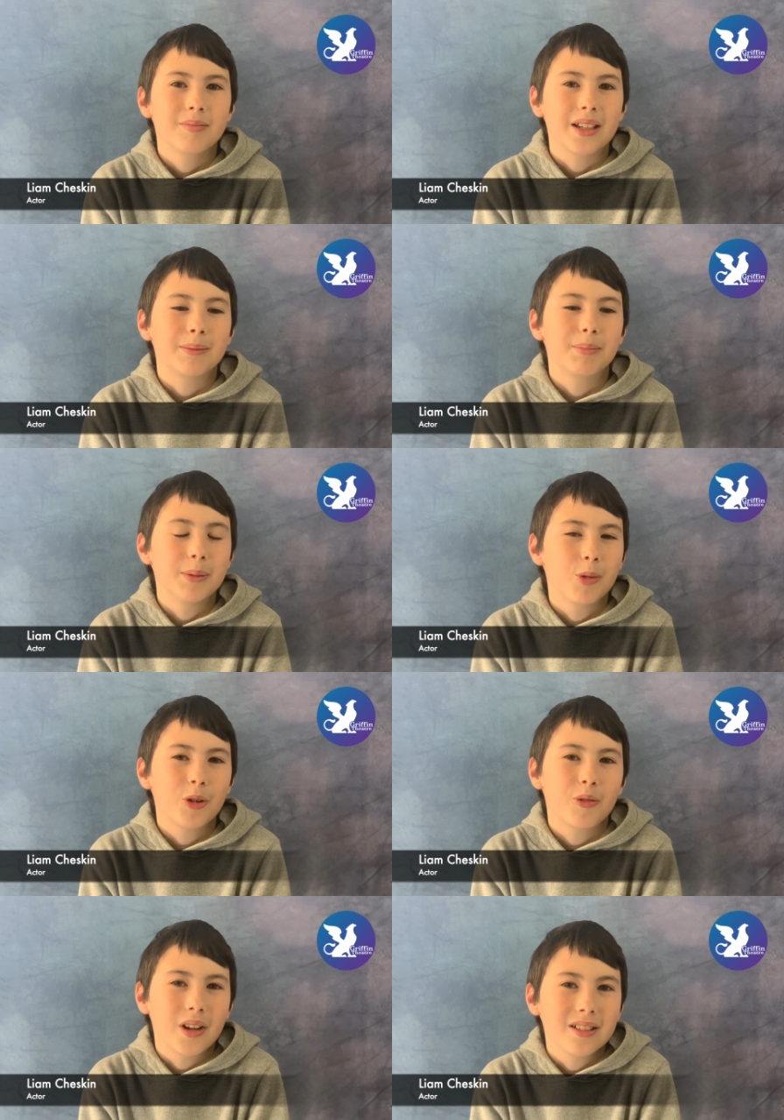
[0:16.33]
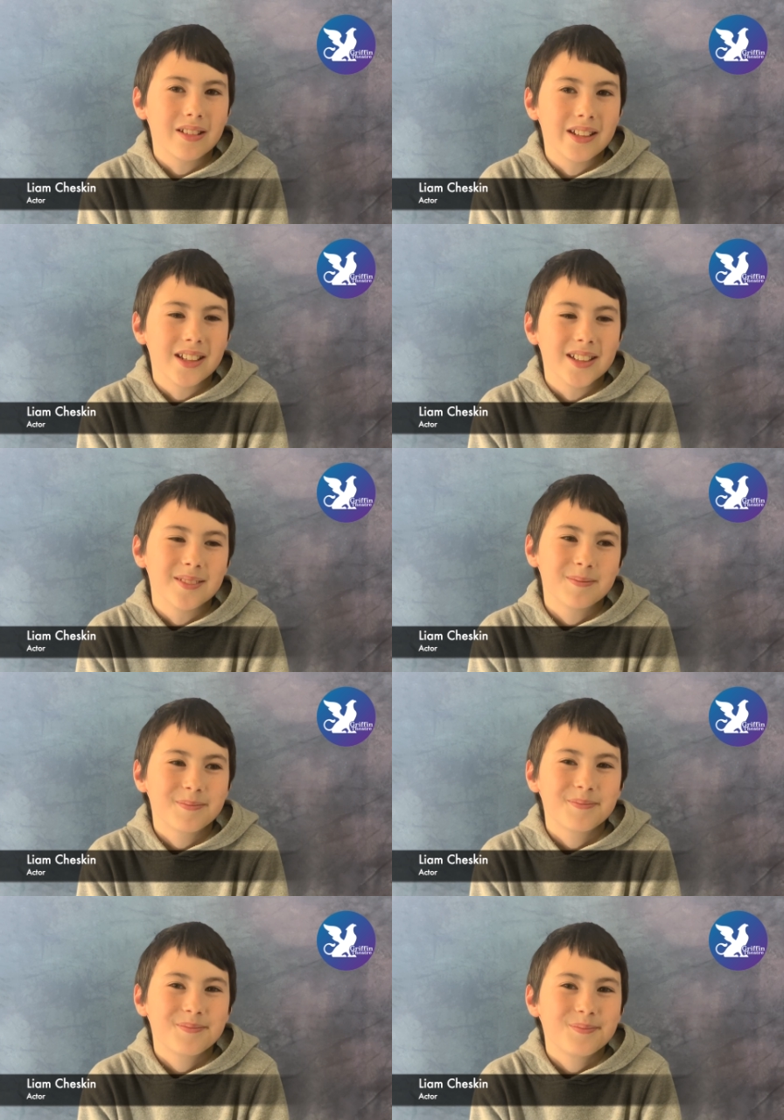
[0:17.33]
like be more friendly, and
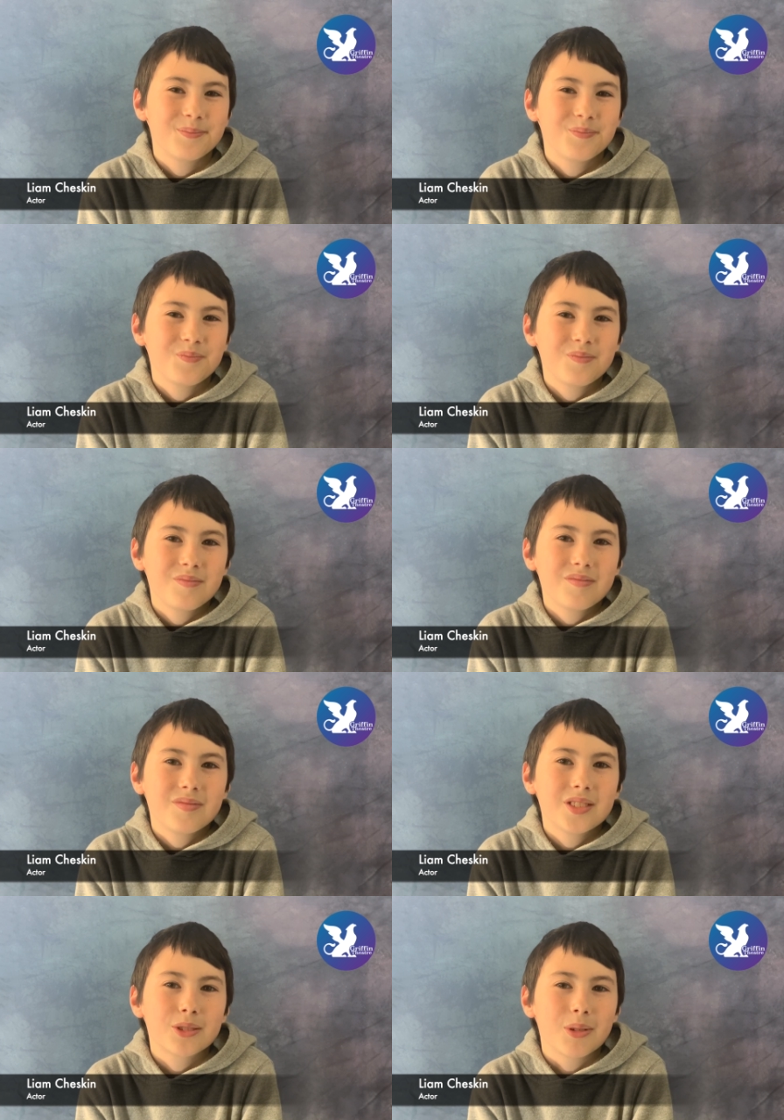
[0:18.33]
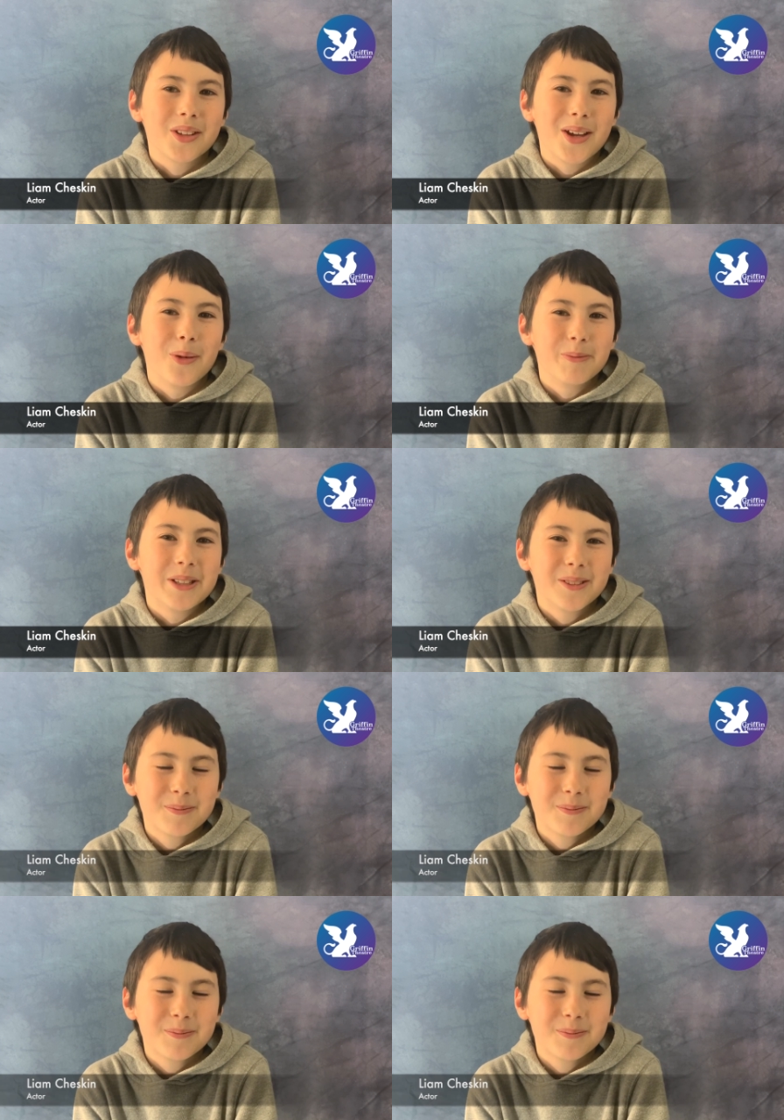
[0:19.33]
it's really helped me.